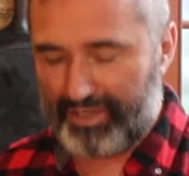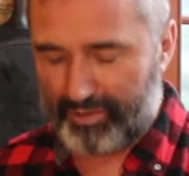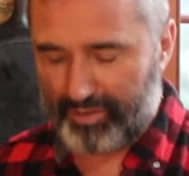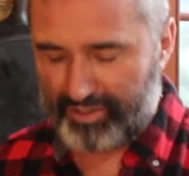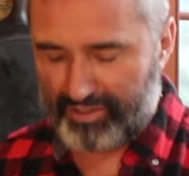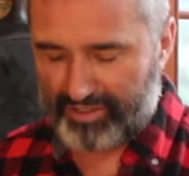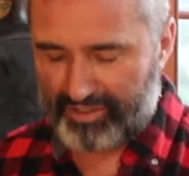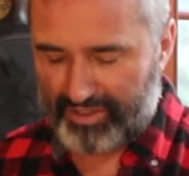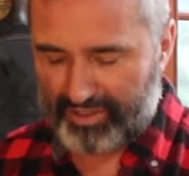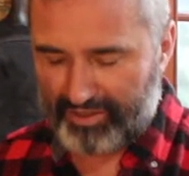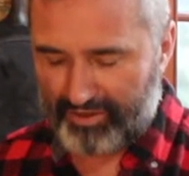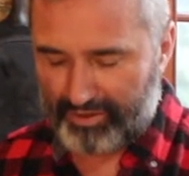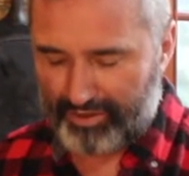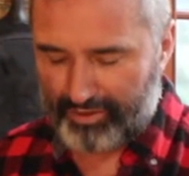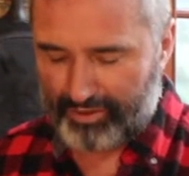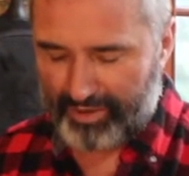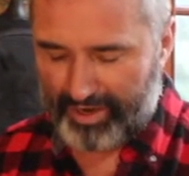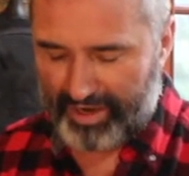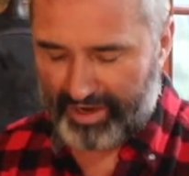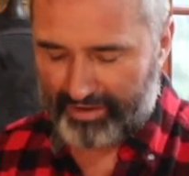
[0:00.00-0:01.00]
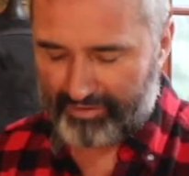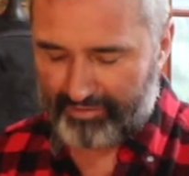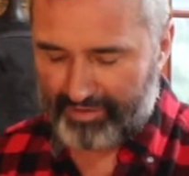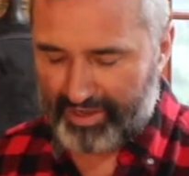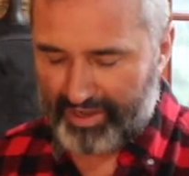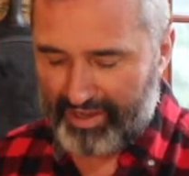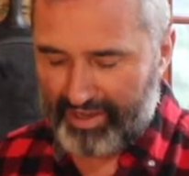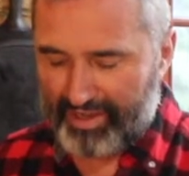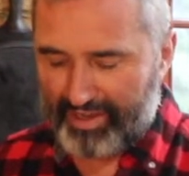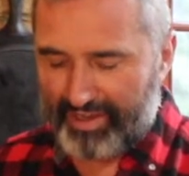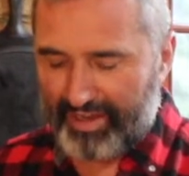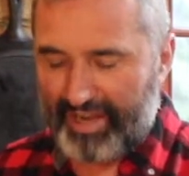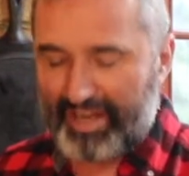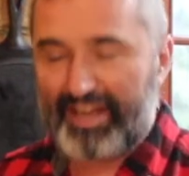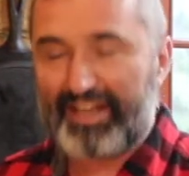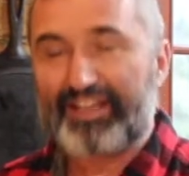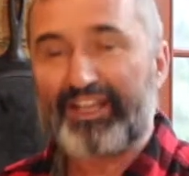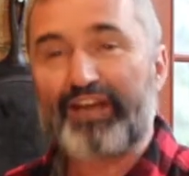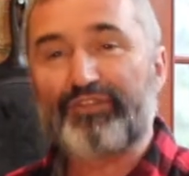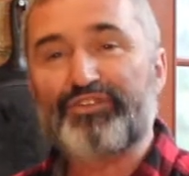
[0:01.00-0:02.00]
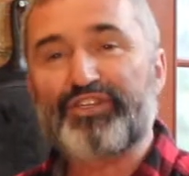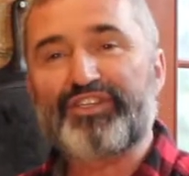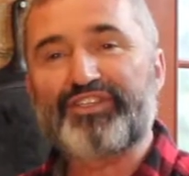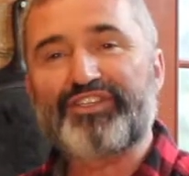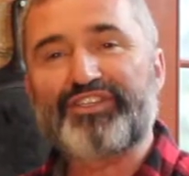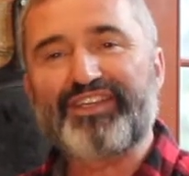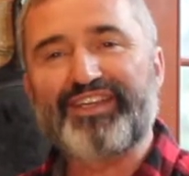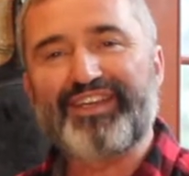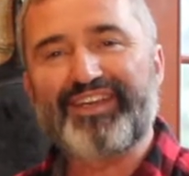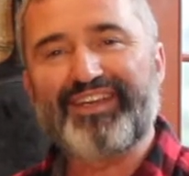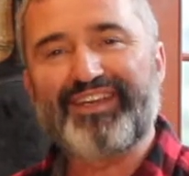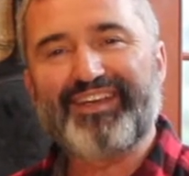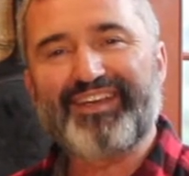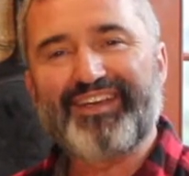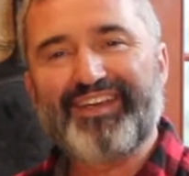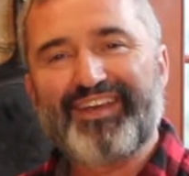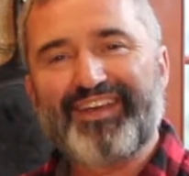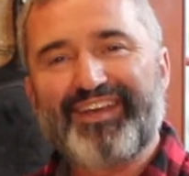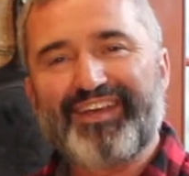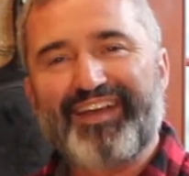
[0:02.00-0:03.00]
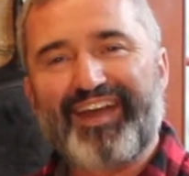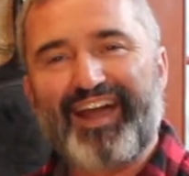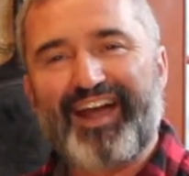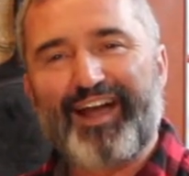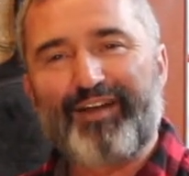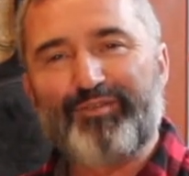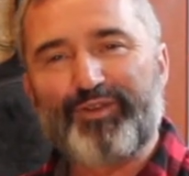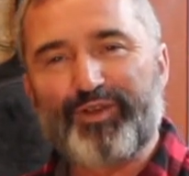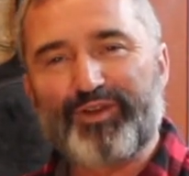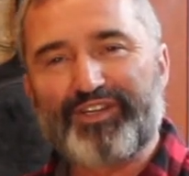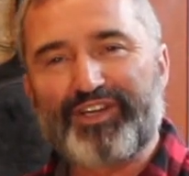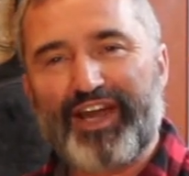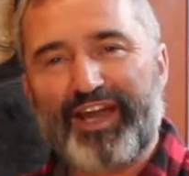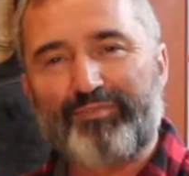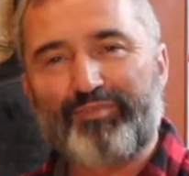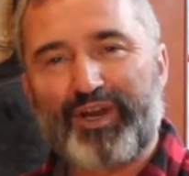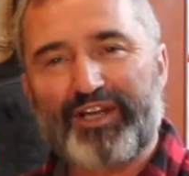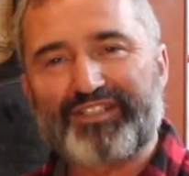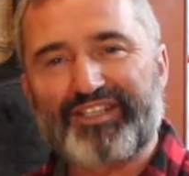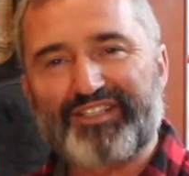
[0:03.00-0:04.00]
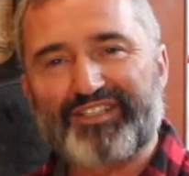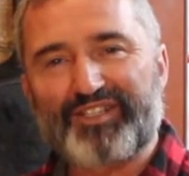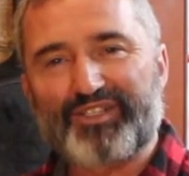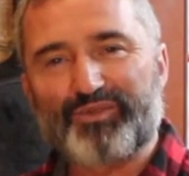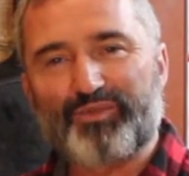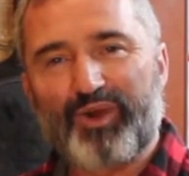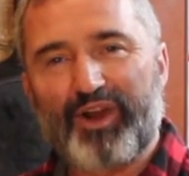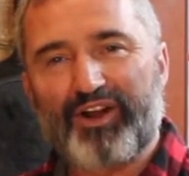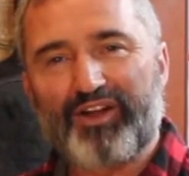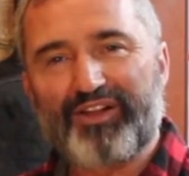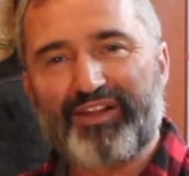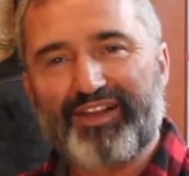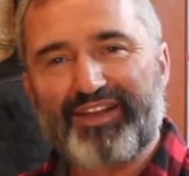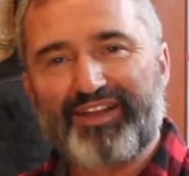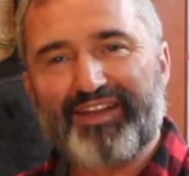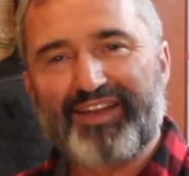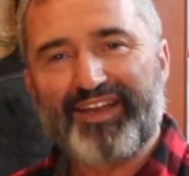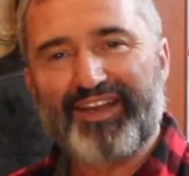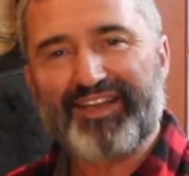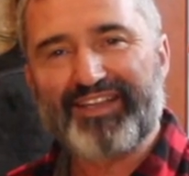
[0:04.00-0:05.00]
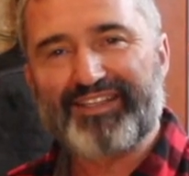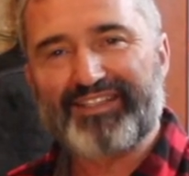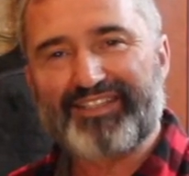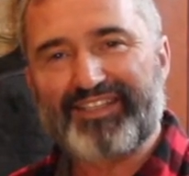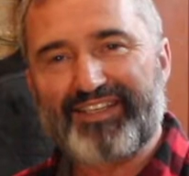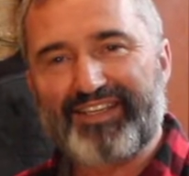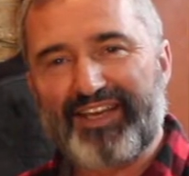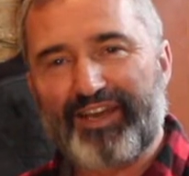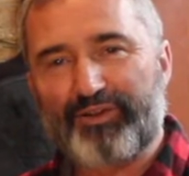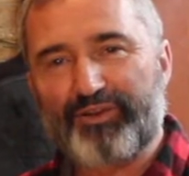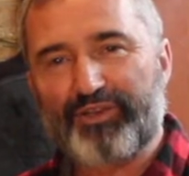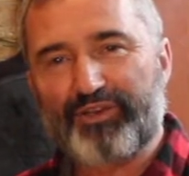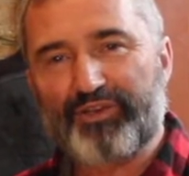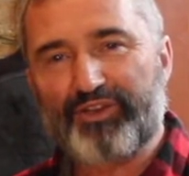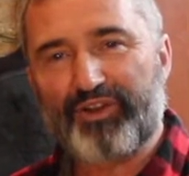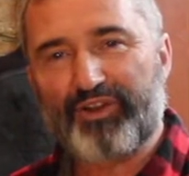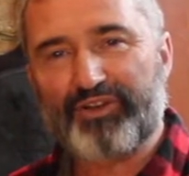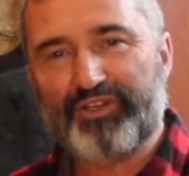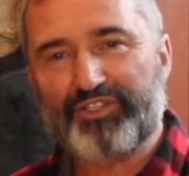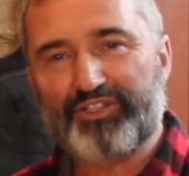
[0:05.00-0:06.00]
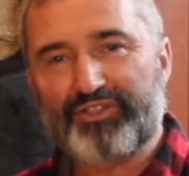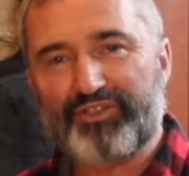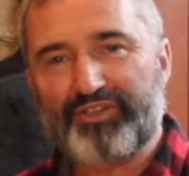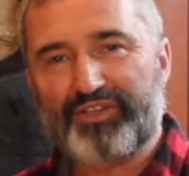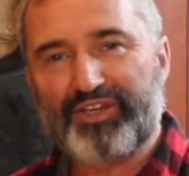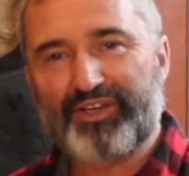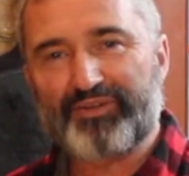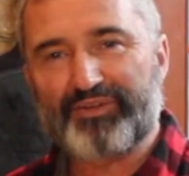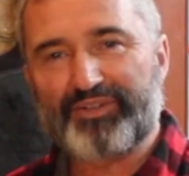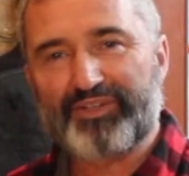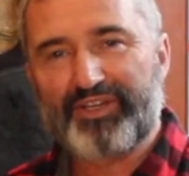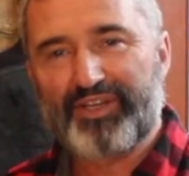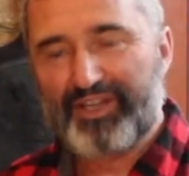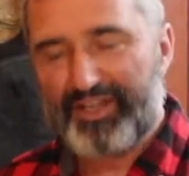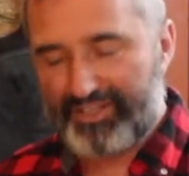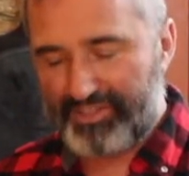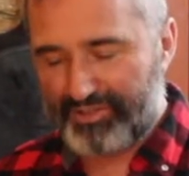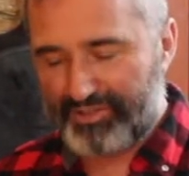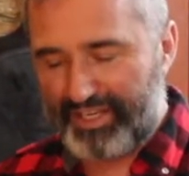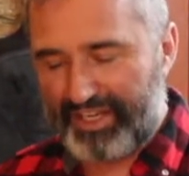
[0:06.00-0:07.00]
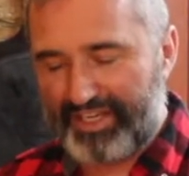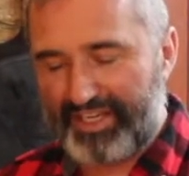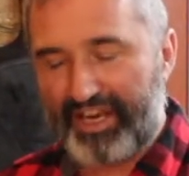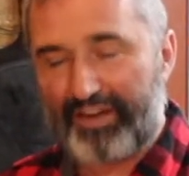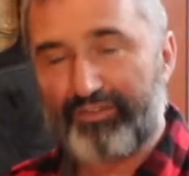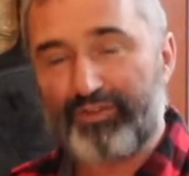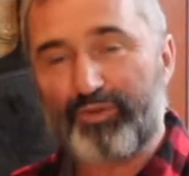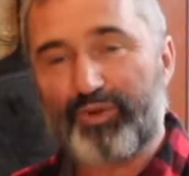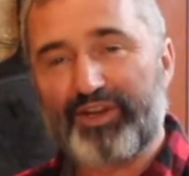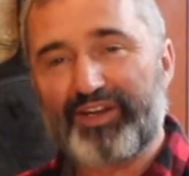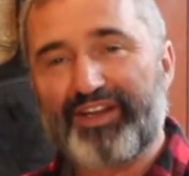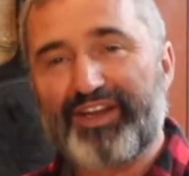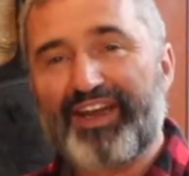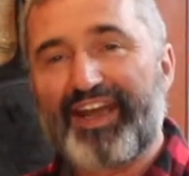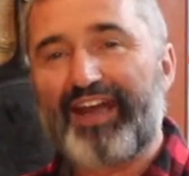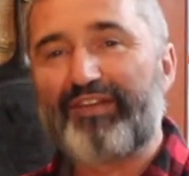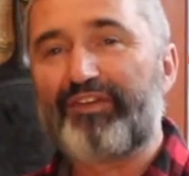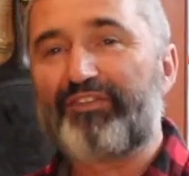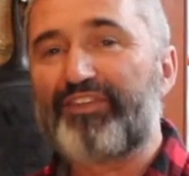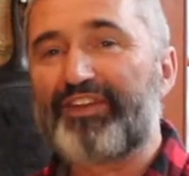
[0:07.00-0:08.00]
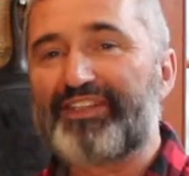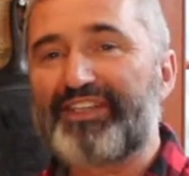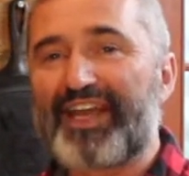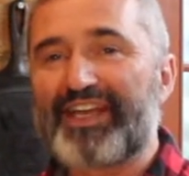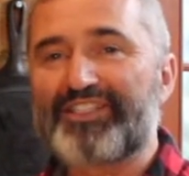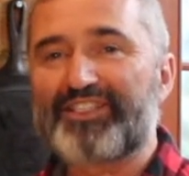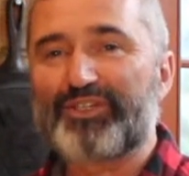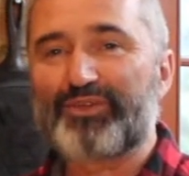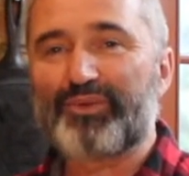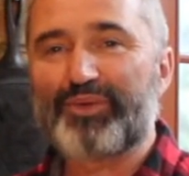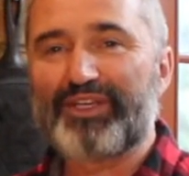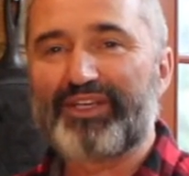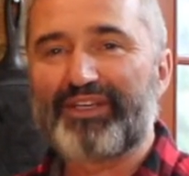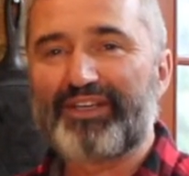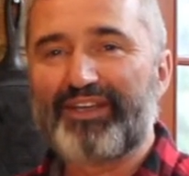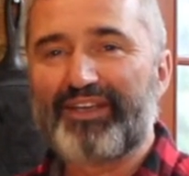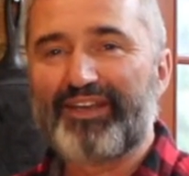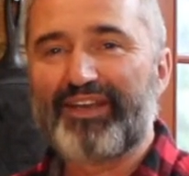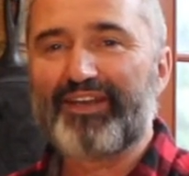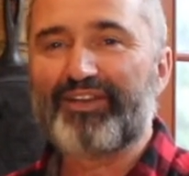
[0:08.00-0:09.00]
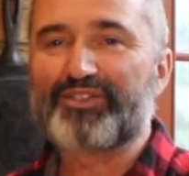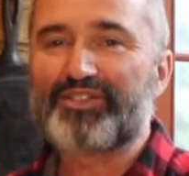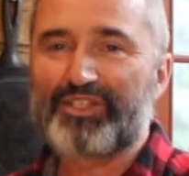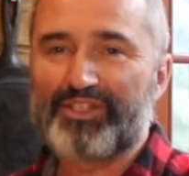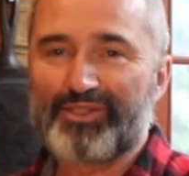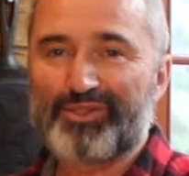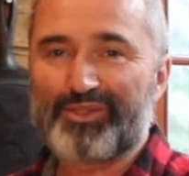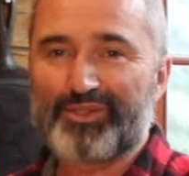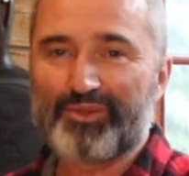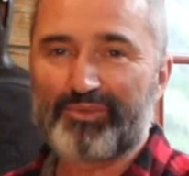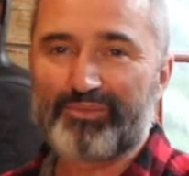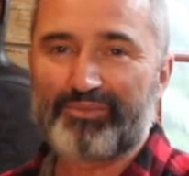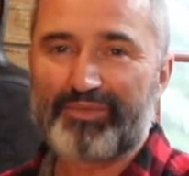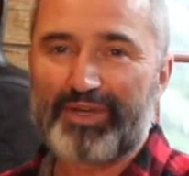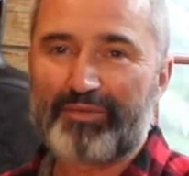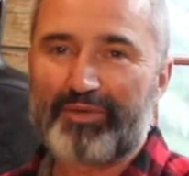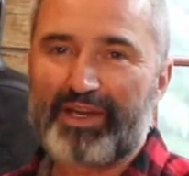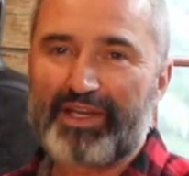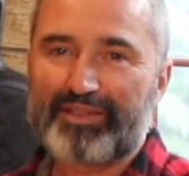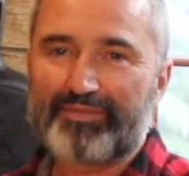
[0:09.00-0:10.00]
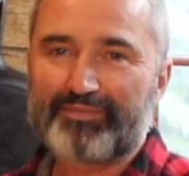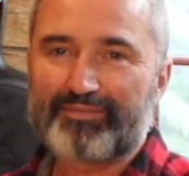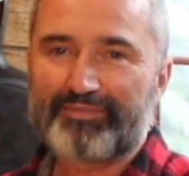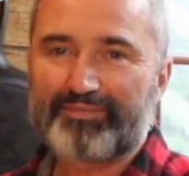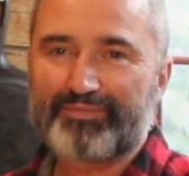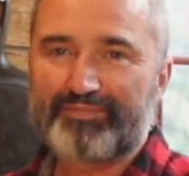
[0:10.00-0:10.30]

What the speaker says: questions that you do have. And I'd love to see your dyeing process as well and see how your yarn has turned out. So take care, everyone. Have a fantastic week, and I'll see you soon. Bye-bye.